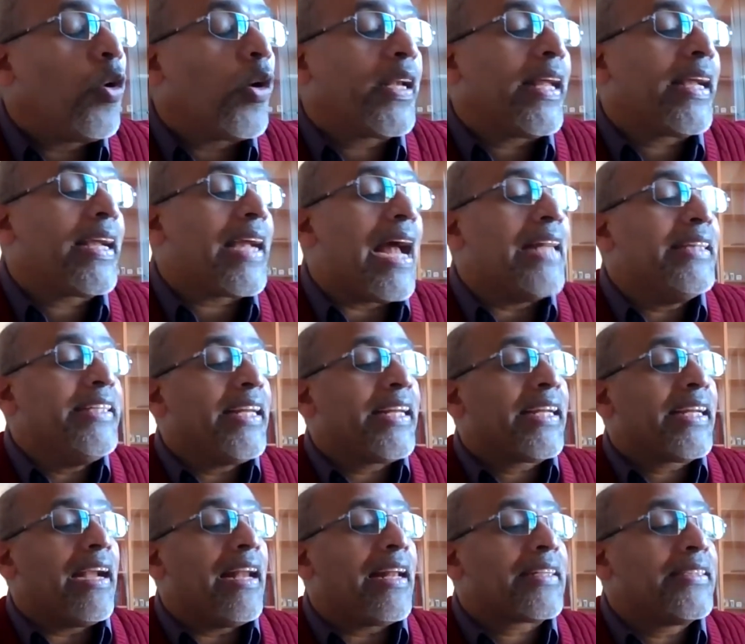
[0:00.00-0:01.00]
got a
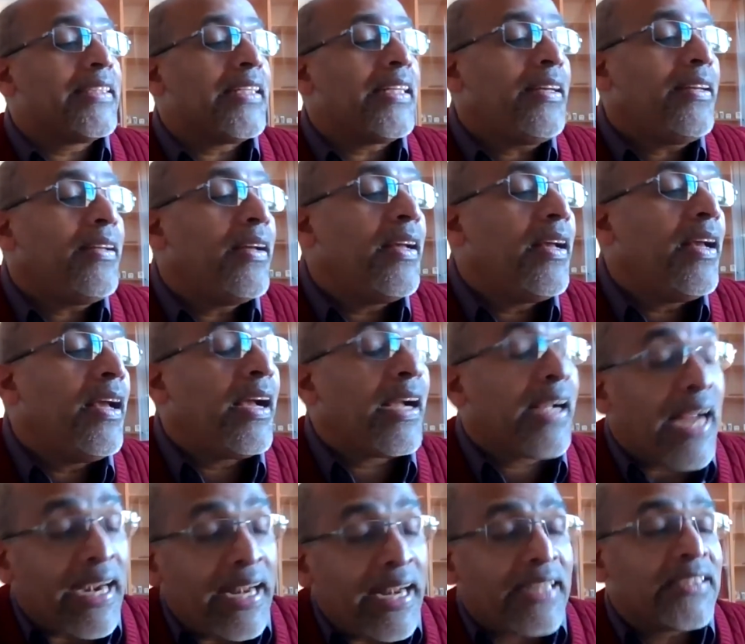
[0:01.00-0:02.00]
Chaldean collection,
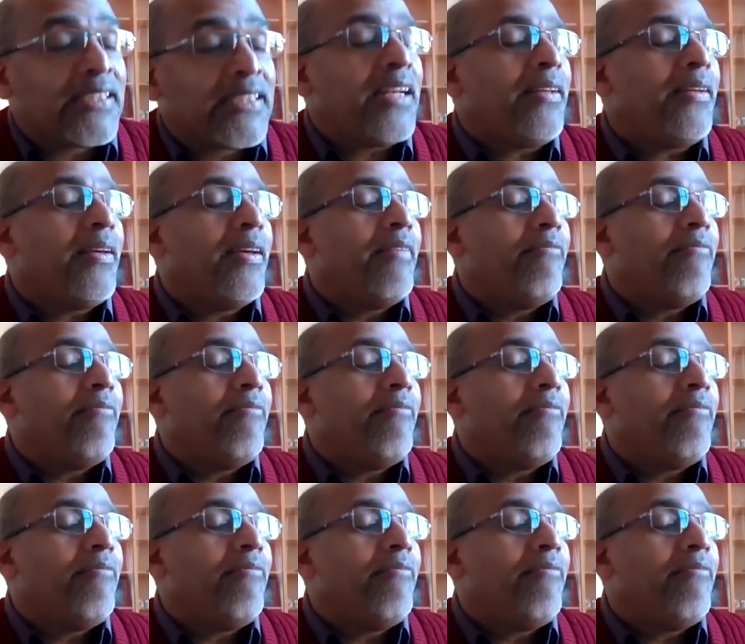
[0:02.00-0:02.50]
connection.